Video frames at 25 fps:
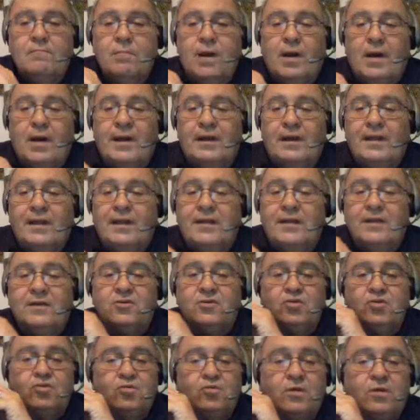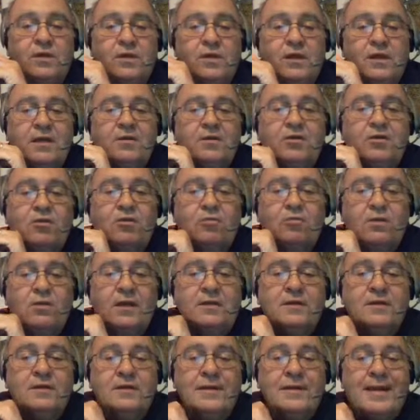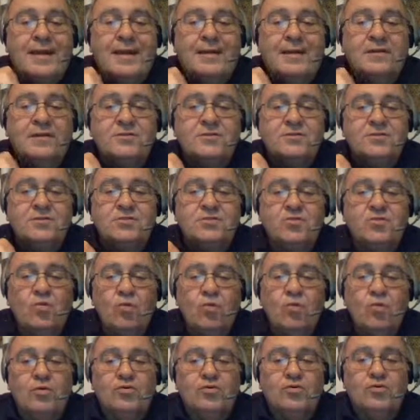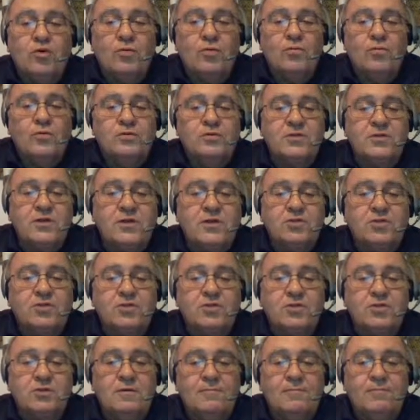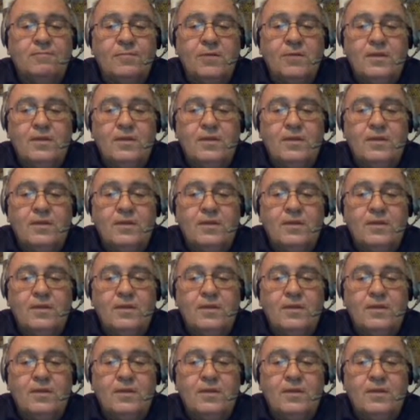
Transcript: by leading to incorrect analysis or interpretation